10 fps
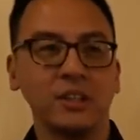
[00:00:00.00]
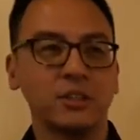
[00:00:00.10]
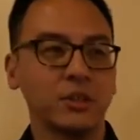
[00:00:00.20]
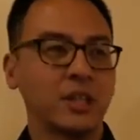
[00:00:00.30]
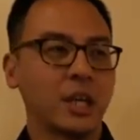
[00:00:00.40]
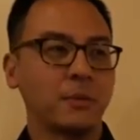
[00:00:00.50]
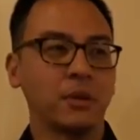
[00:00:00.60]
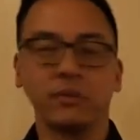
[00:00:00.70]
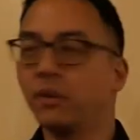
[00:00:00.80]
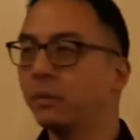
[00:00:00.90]
So he came up
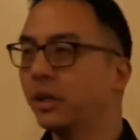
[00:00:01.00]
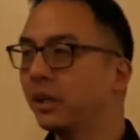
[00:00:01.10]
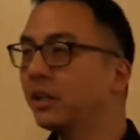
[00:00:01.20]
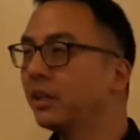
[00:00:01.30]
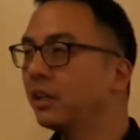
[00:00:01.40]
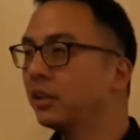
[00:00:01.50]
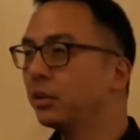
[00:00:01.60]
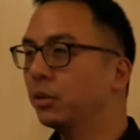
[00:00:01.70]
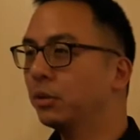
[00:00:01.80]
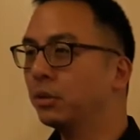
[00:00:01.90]
with a formula
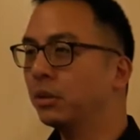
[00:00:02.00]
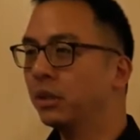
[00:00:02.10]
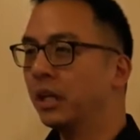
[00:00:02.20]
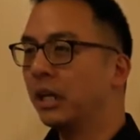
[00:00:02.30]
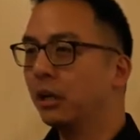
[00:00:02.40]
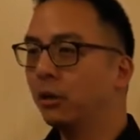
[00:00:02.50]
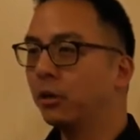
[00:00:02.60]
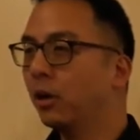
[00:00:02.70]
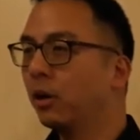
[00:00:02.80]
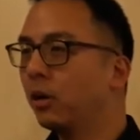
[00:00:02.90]
to
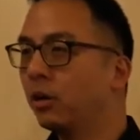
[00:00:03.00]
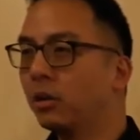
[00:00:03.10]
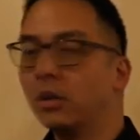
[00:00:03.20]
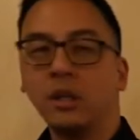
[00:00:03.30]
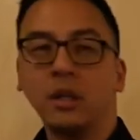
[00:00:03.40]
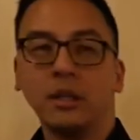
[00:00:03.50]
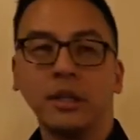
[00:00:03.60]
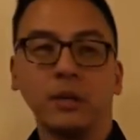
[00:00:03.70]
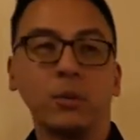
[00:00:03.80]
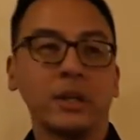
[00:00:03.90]
include all
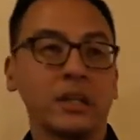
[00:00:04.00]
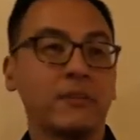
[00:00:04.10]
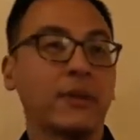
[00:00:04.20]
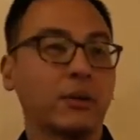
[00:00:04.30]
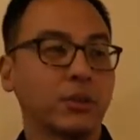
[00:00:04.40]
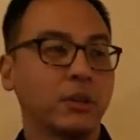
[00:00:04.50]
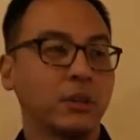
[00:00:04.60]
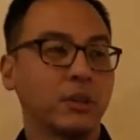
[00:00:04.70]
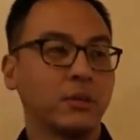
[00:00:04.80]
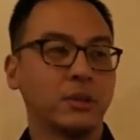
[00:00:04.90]
that what he felt
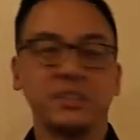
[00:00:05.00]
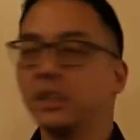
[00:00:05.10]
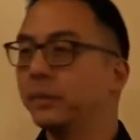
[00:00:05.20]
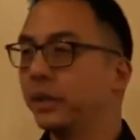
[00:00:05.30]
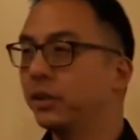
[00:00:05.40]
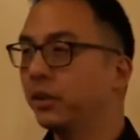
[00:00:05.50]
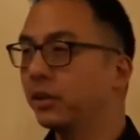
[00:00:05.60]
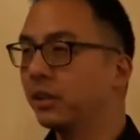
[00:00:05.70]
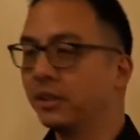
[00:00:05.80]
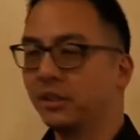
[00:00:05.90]
was needed by a dog,